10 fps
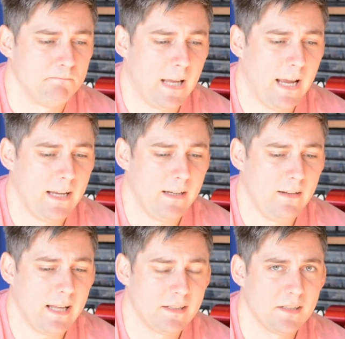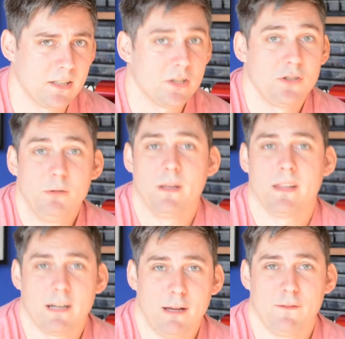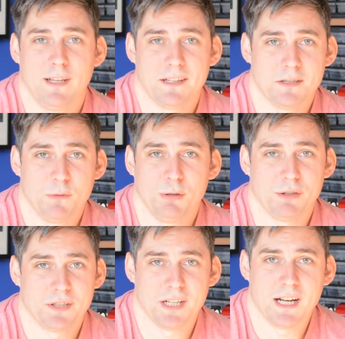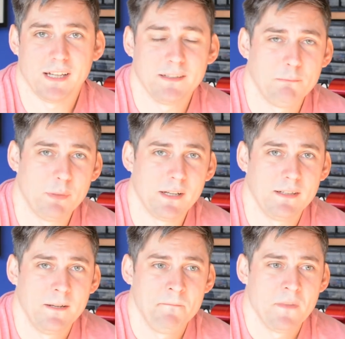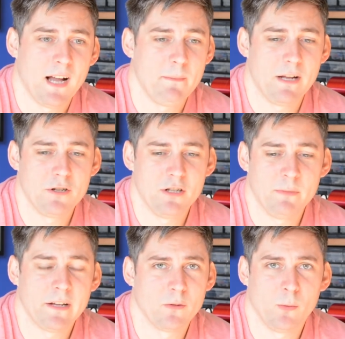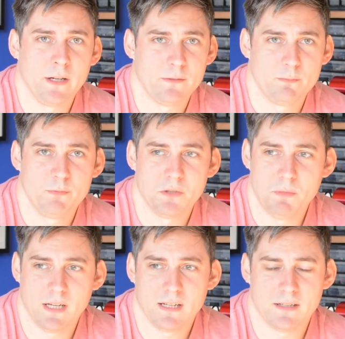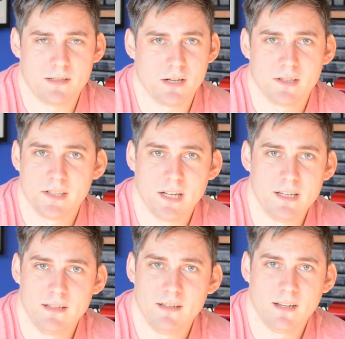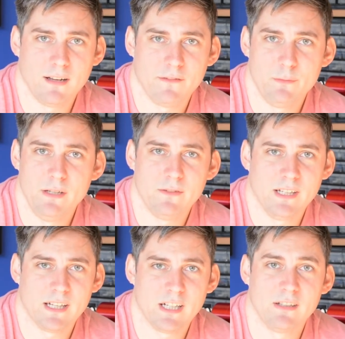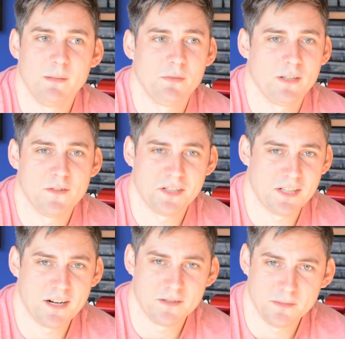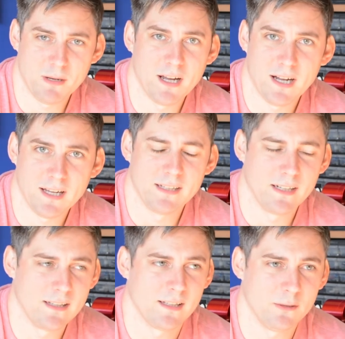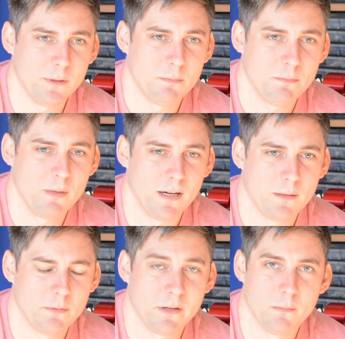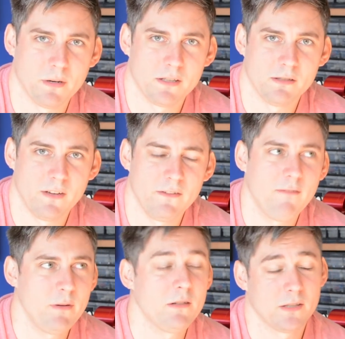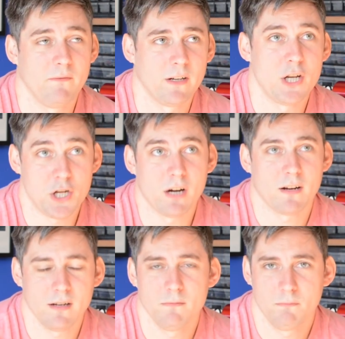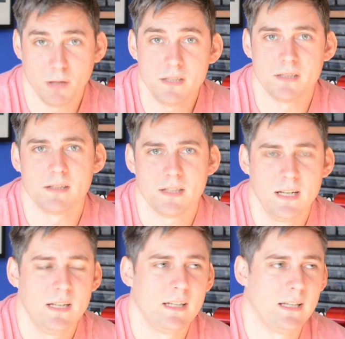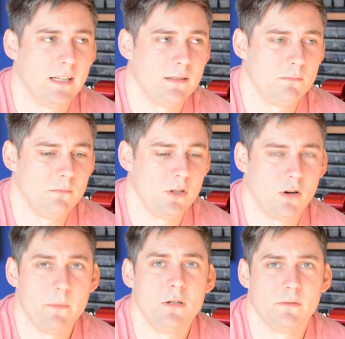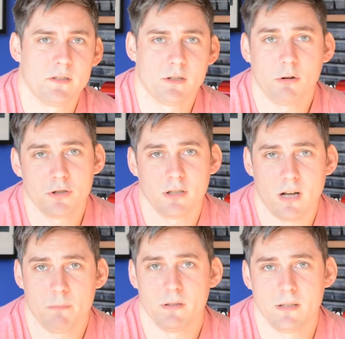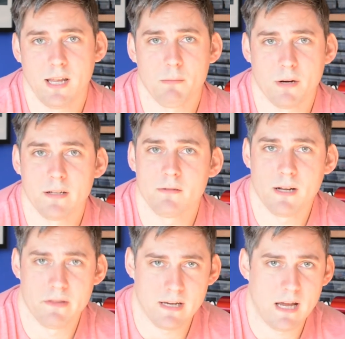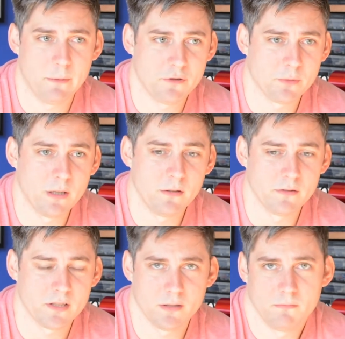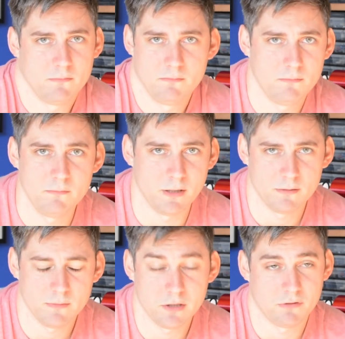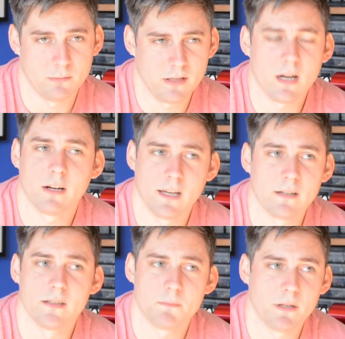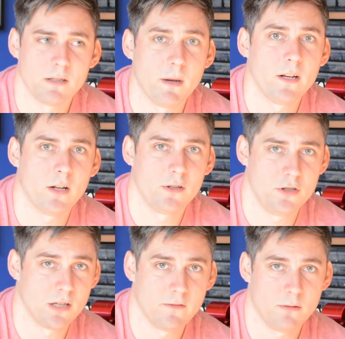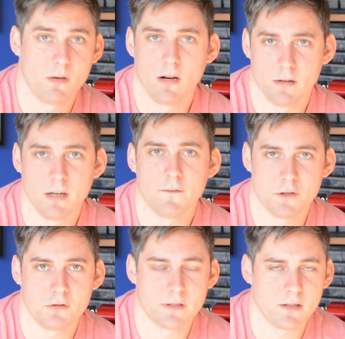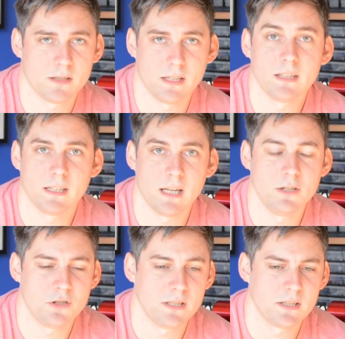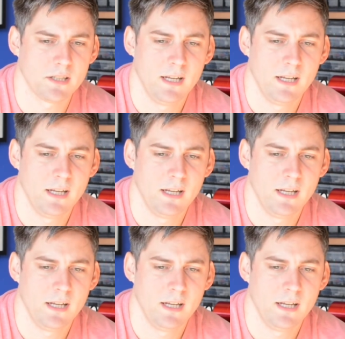And that's assuming that I even get some clear sky. But I imagine no matter what, just being at a dark site, if we even get a glimpse of the stars by eye, I think it'll be pretty impressive. I've been to some very dark places, and I'm in Nova Scotia, up in Cape Breton around the Cabot Trail. There's some extremely dark areas, but to my knowledge, none of them are an official dark site like Keji is.